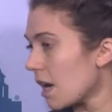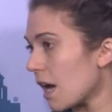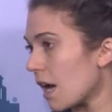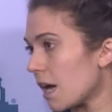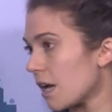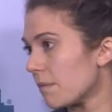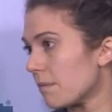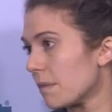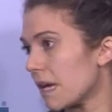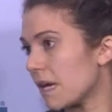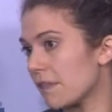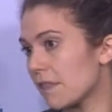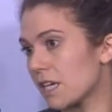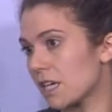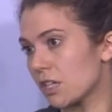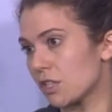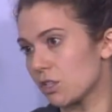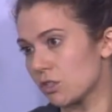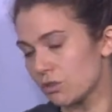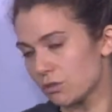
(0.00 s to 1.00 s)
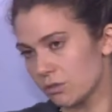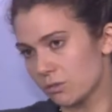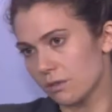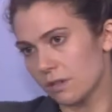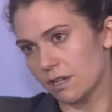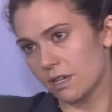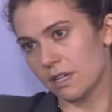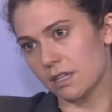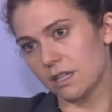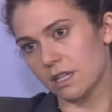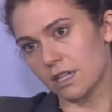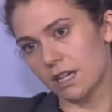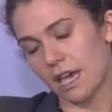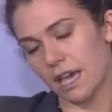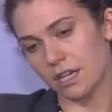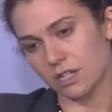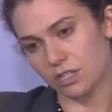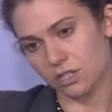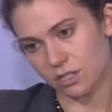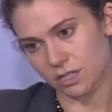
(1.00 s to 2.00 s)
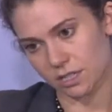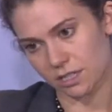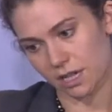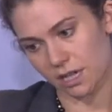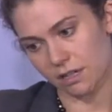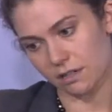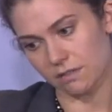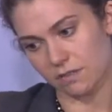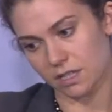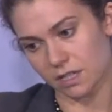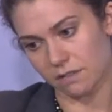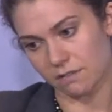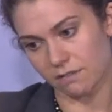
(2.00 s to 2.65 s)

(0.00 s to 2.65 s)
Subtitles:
And then enters kind of the